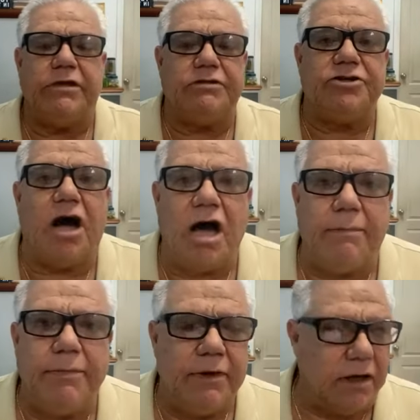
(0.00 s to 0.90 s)
the
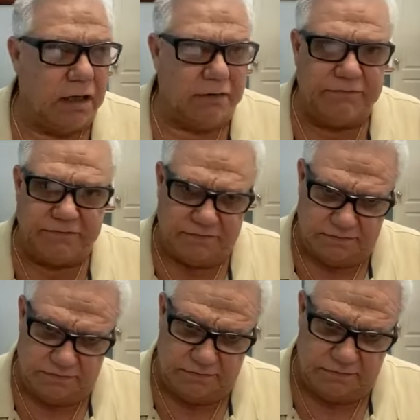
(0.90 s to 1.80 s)
job of
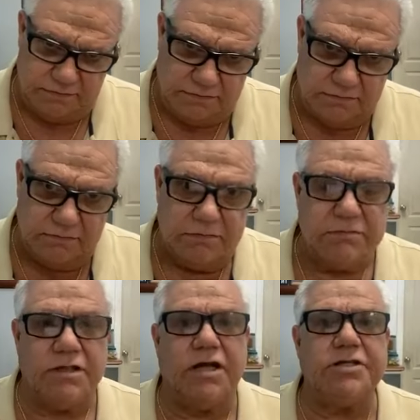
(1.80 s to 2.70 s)

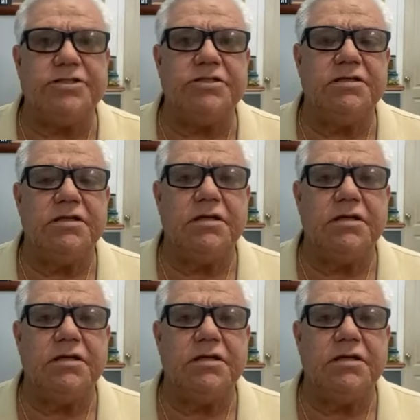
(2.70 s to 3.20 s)
the Dutch,